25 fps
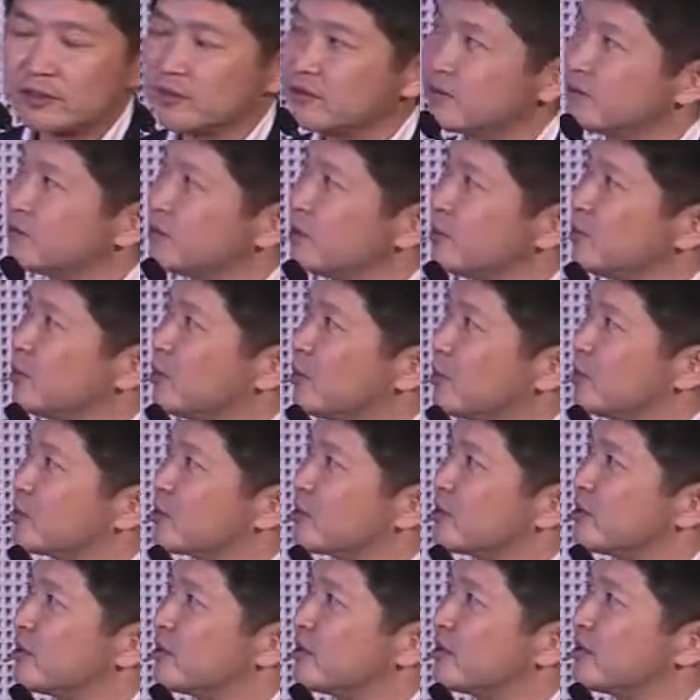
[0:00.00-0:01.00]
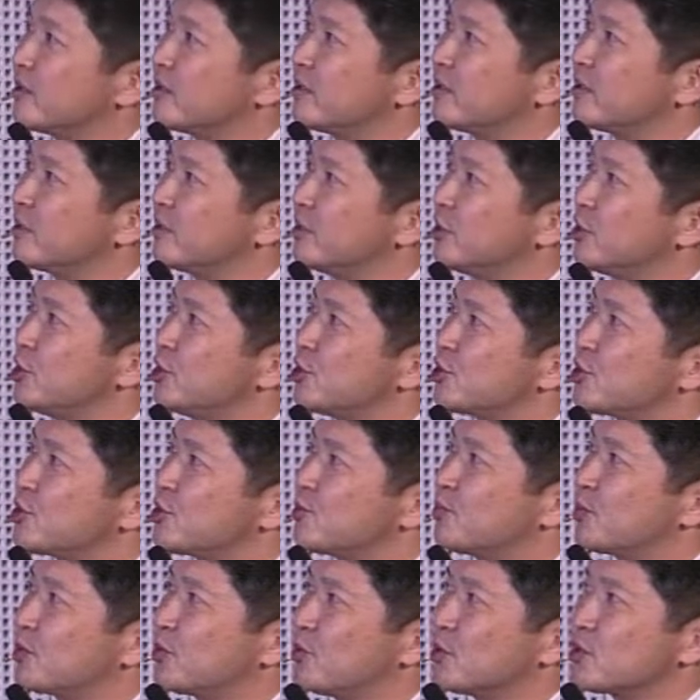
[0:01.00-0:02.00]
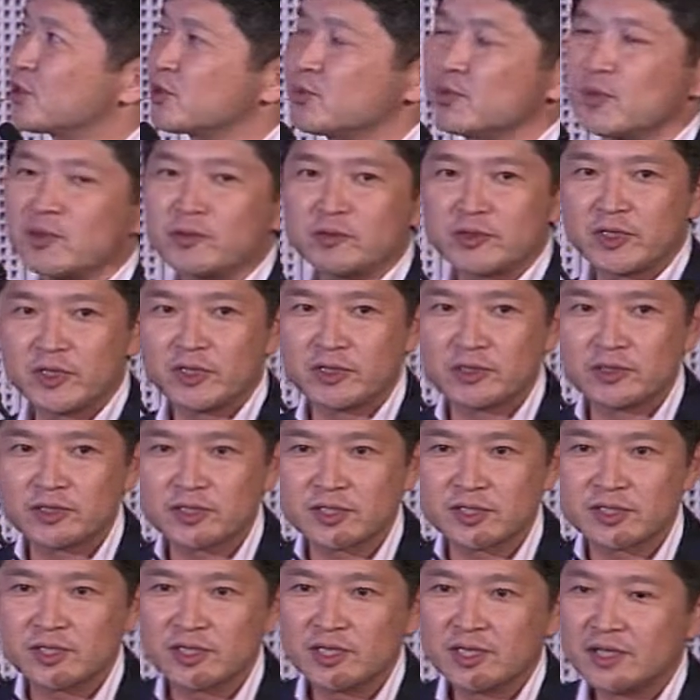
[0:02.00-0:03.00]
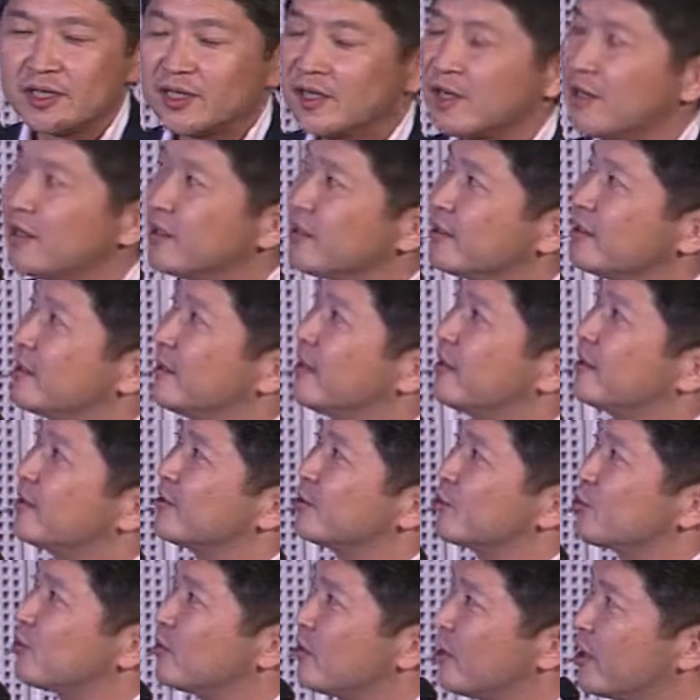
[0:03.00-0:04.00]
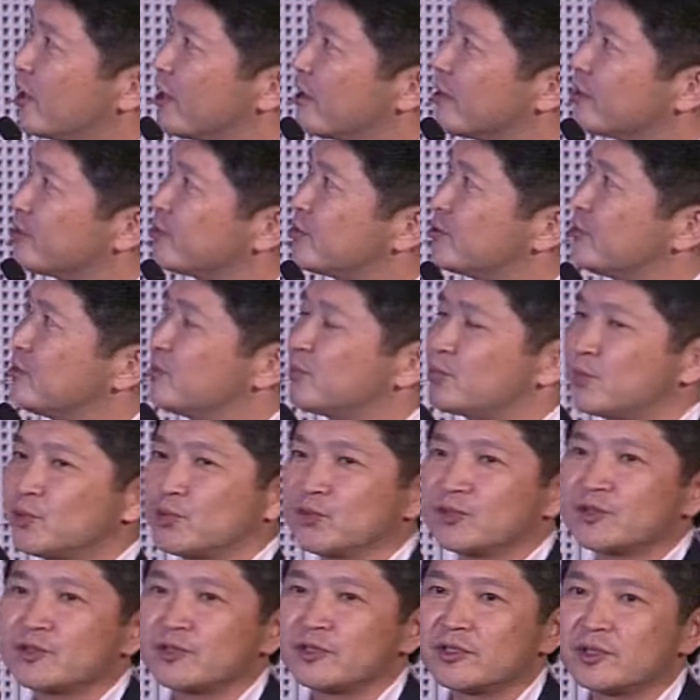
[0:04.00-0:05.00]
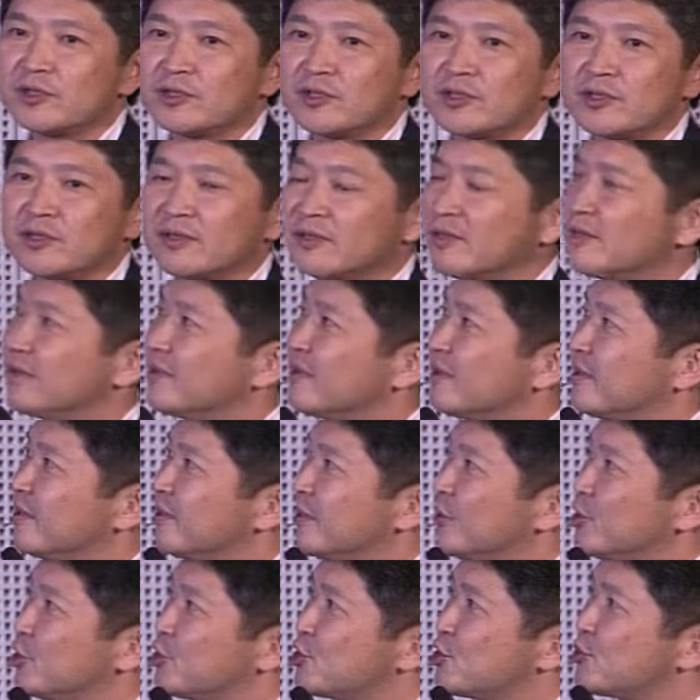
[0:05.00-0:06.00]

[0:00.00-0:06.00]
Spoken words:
We bought each cosmetics and then try to put each